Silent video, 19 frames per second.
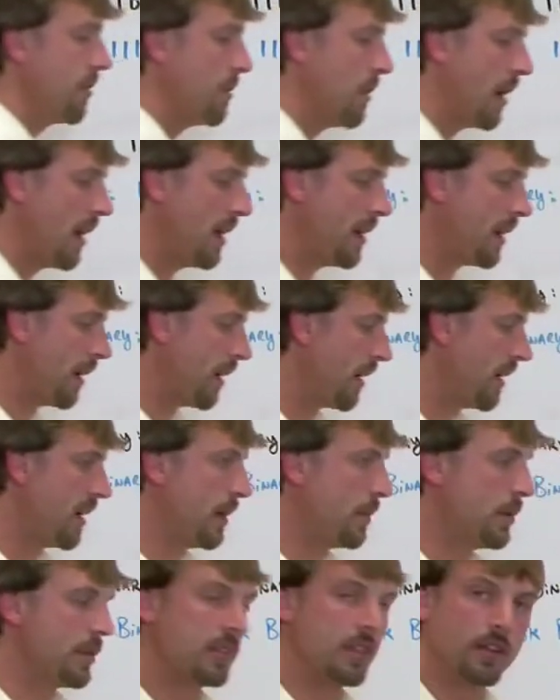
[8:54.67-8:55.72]
the binary
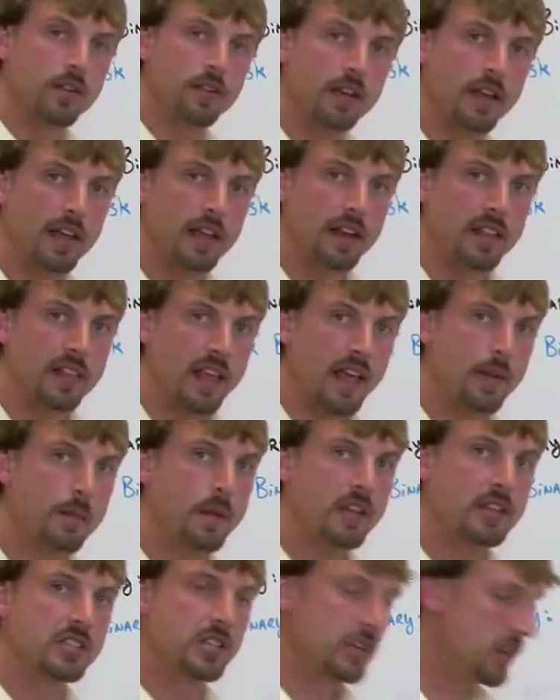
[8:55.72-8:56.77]
up in the grid, and that
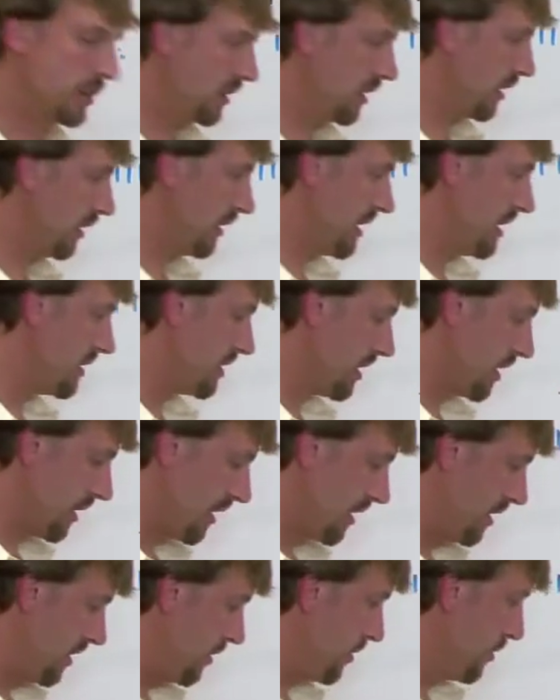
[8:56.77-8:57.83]
makes it a little easier
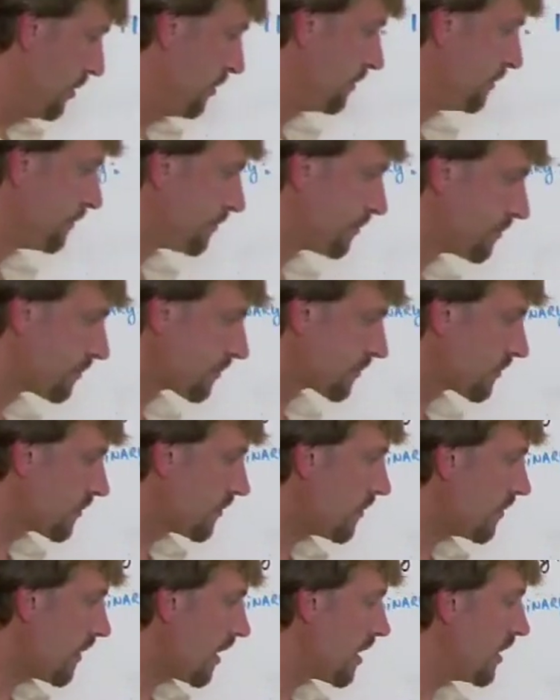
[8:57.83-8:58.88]
to do.
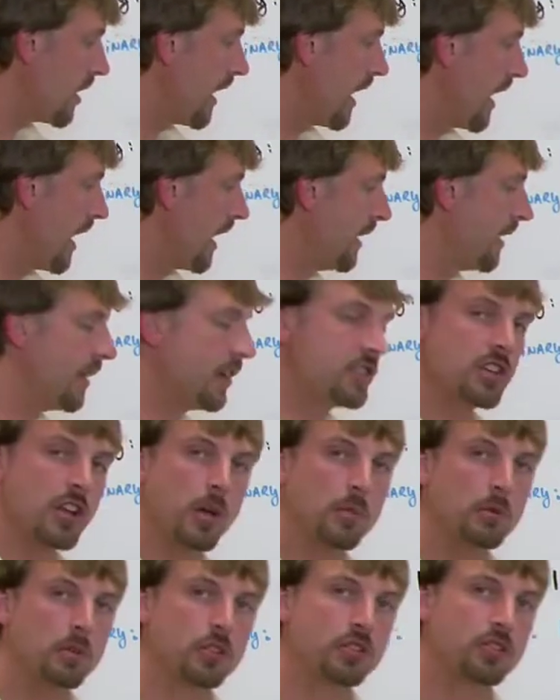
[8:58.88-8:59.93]
And there's a
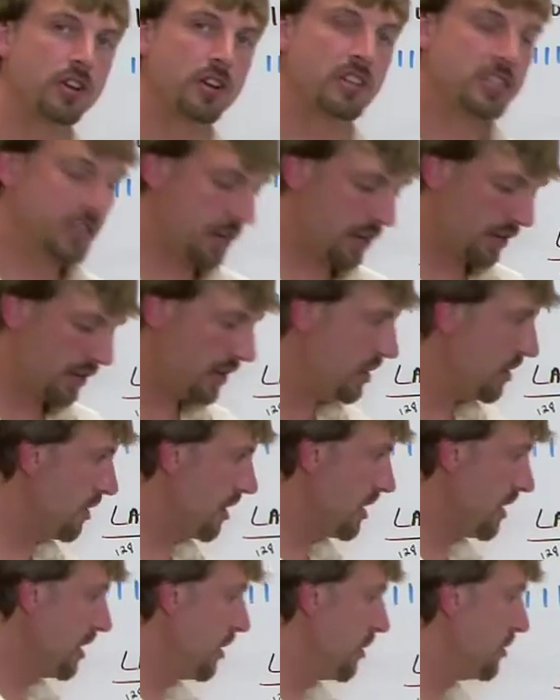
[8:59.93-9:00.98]
couple of tricks here that you
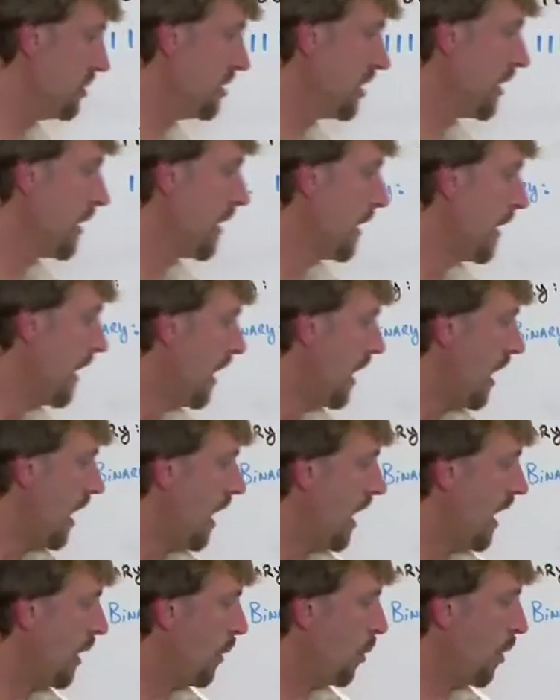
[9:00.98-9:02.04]
can use.
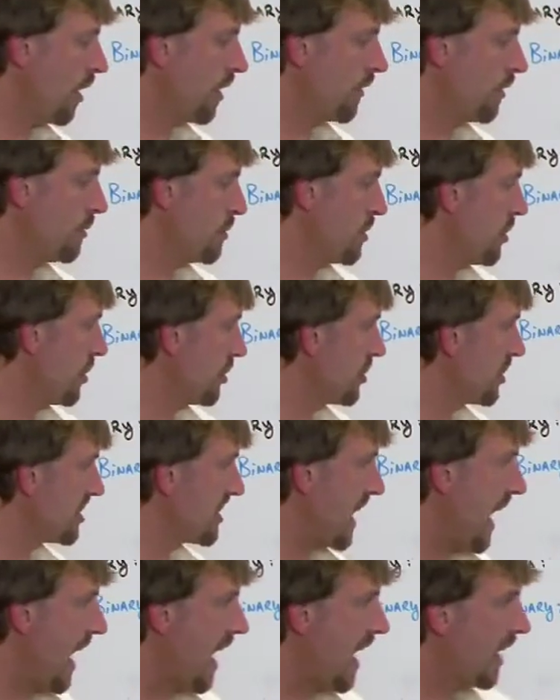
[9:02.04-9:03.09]
One of them, you could
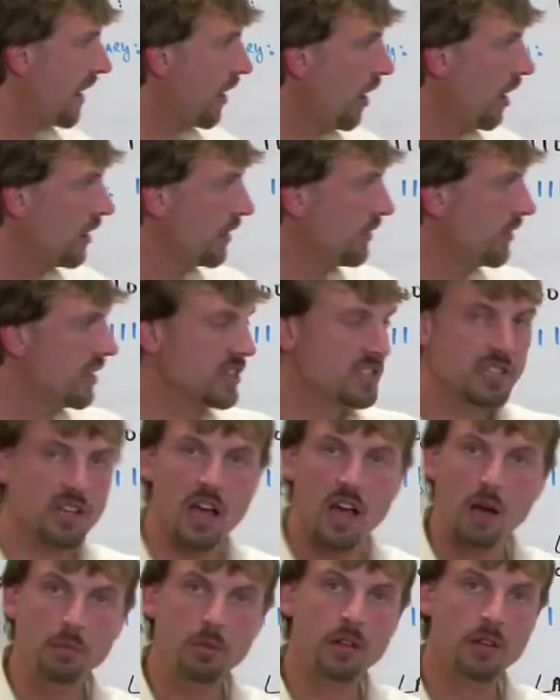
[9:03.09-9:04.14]
just add all of this
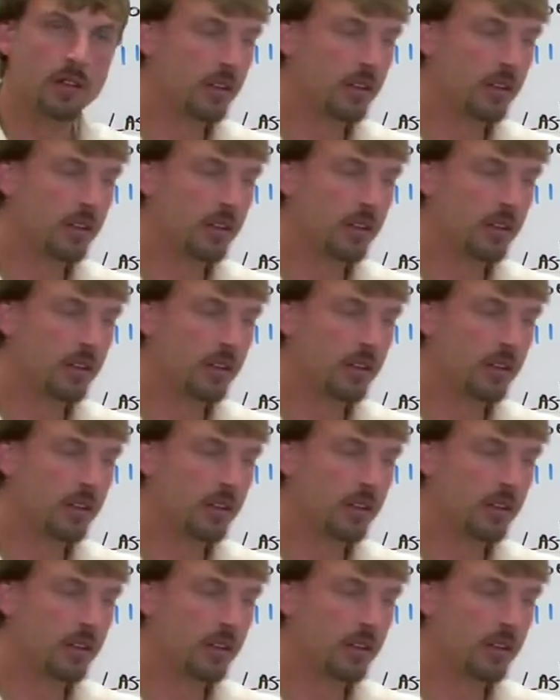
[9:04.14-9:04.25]
up.